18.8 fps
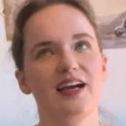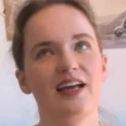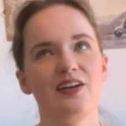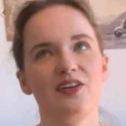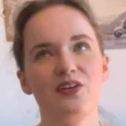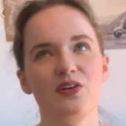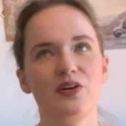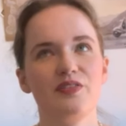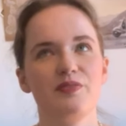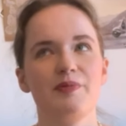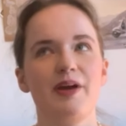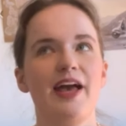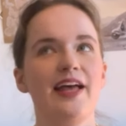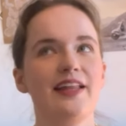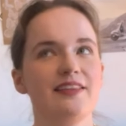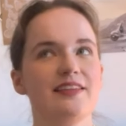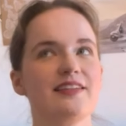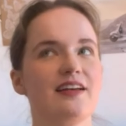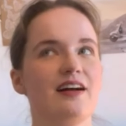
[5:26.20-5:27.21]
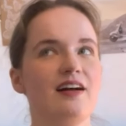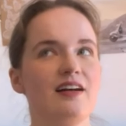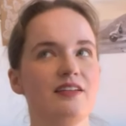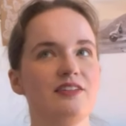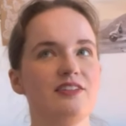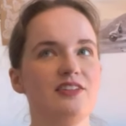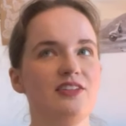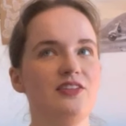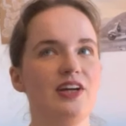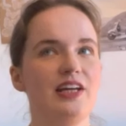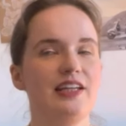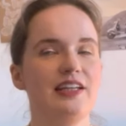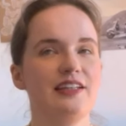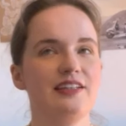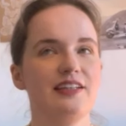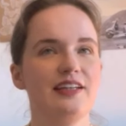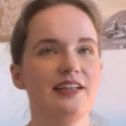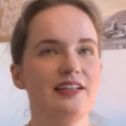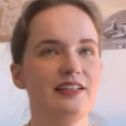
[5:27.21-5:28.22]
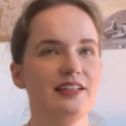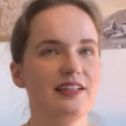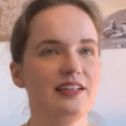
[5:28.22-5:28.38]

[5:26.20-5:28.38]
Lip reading: don't know, if my hands can't do anything,